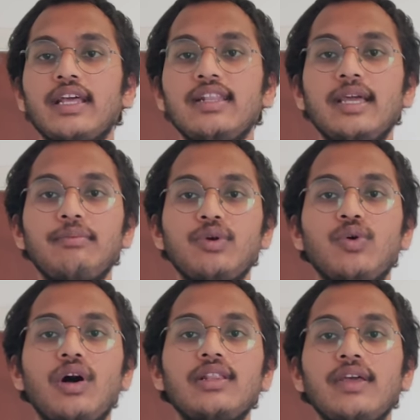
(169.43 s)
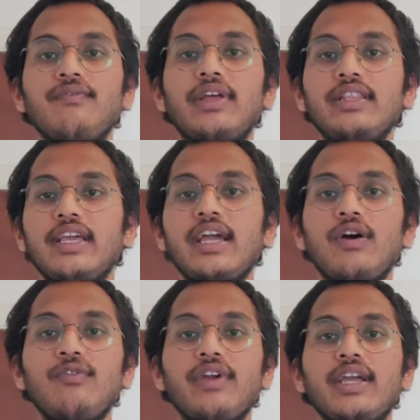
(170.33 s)
Tell them to call them when they
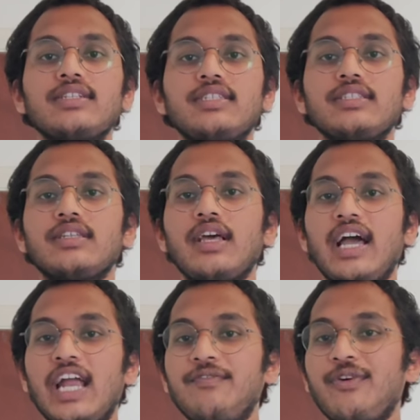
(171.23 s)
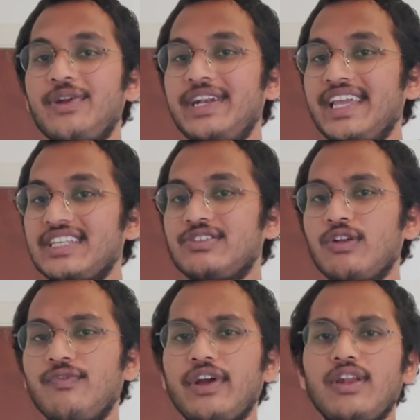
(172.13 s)
have vacancies. And for Indians,
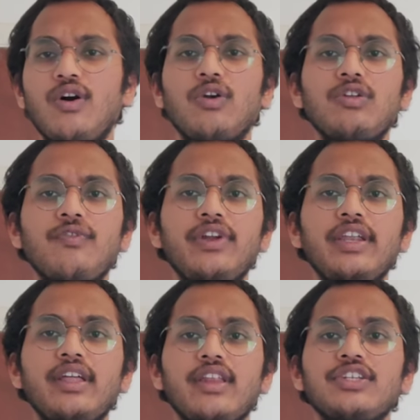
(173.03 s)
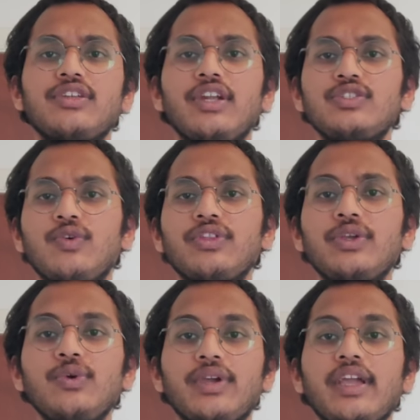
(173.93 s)
you will find lot of Indian restaurants over
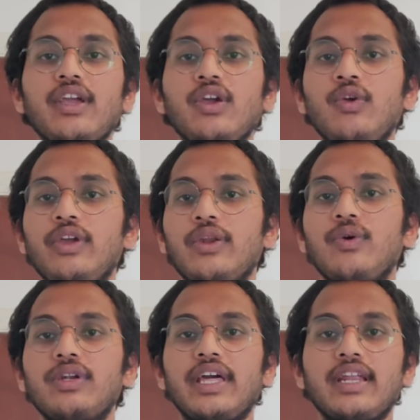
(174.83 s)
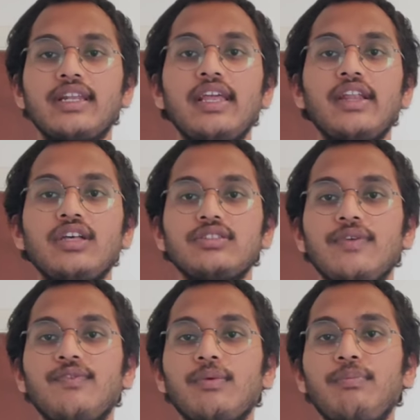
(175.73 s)
the UK. You can go directly and ask
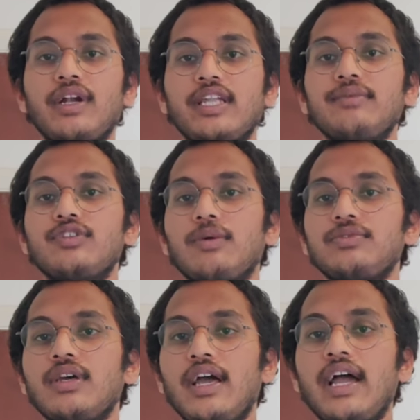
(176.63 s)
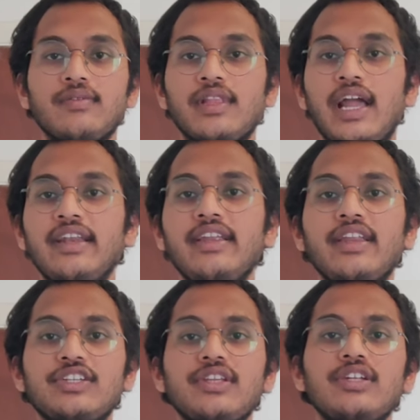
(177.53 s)
them for part-time jobs. And in
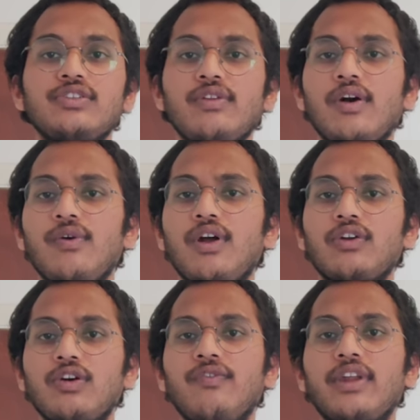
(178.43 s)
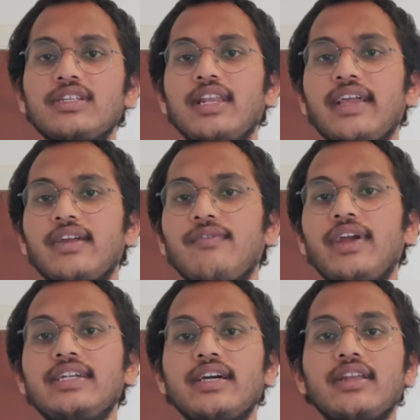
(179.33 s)
restaurants, you will have a lot of work like
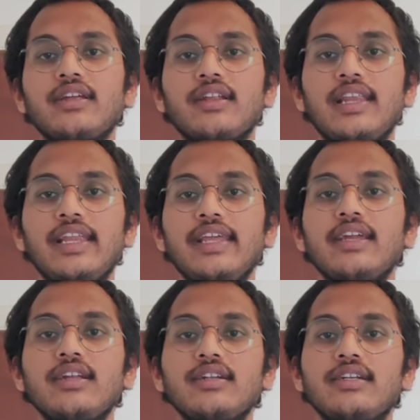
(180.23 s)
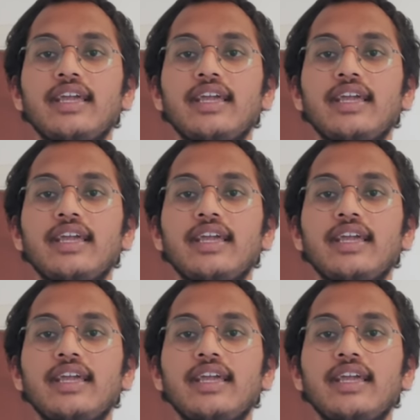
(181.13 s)
waiter, cleaning,